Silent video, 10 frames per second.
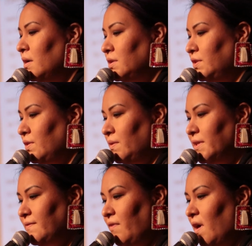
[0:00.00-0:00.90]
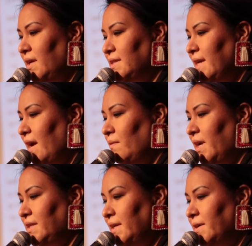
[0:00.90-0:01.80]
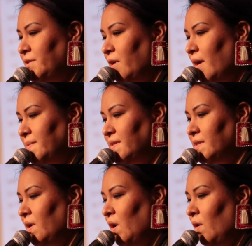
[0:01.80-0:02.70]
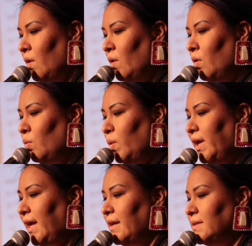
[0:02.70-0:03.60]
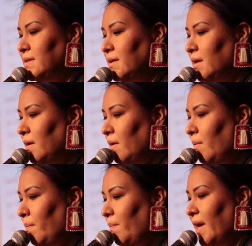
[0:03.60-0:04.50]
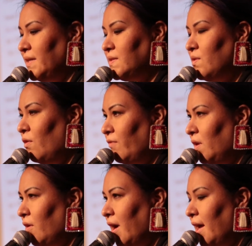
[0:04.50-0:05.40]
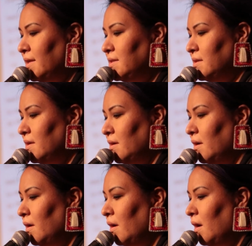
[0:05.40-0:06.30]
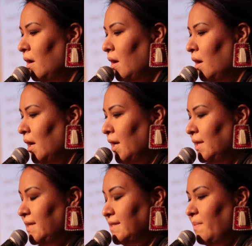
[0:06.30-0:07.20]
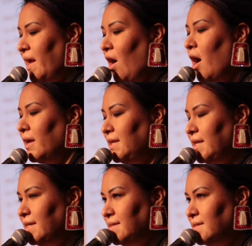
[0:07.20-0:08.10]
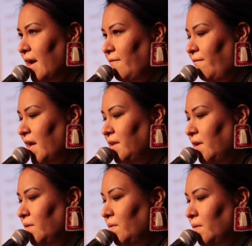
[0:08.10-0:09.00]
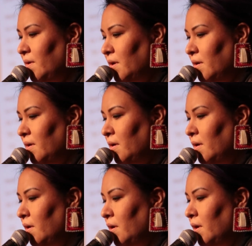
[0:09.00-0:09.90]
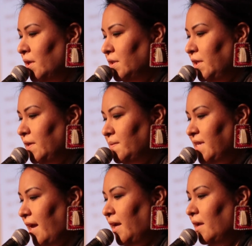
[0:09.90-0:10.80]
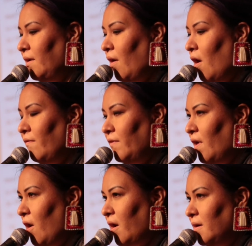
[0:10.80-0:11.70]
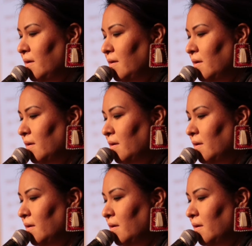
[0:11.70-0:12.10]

Shoulders falling down like teardrops, weakened by soulful cries? Does my haughtiness offend you? Do you take it awful hard?